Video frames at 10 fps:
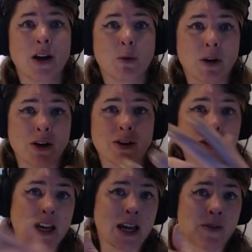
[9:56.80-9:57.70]
when you're in
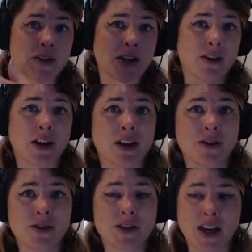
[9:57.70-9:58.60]
the canvas area.
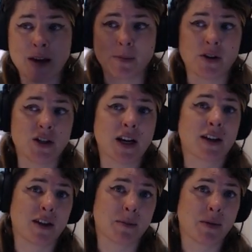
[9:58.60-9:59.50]
You just can't
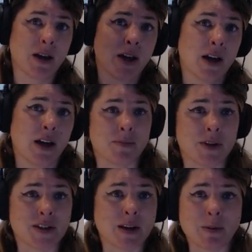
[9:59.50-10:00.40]
project them
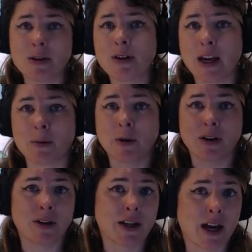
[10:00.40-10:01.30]
the same way you can while
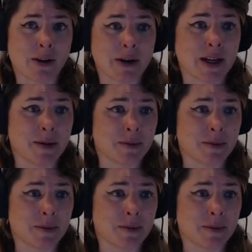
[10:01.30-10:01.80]
you're in gallery.